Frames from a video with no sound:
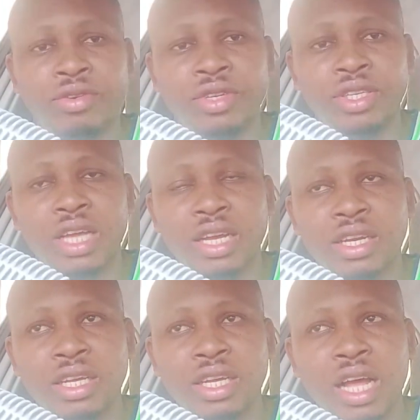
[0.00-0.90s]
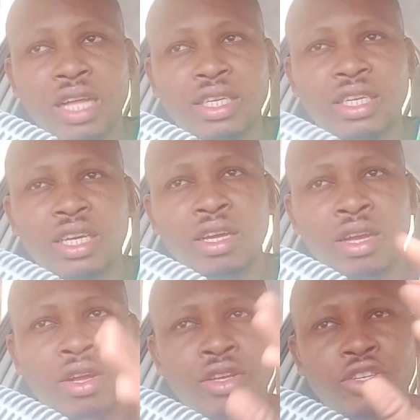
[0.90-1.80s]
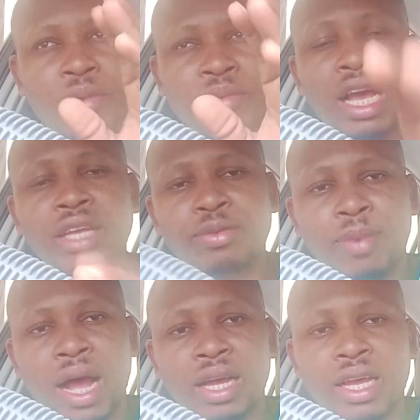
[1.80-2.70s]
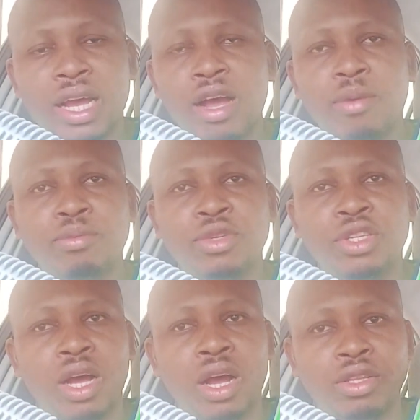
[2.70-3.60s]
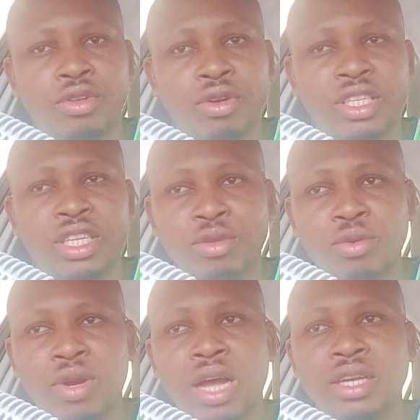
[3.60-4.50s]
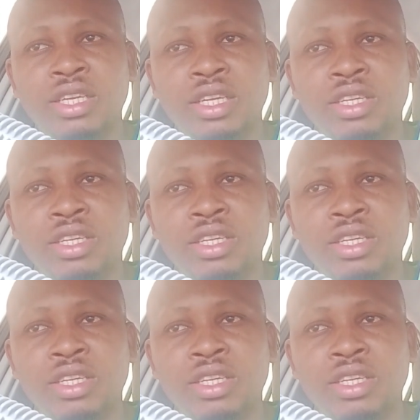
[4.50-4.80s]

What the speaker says: recently, I think some years back, Tony Tatsula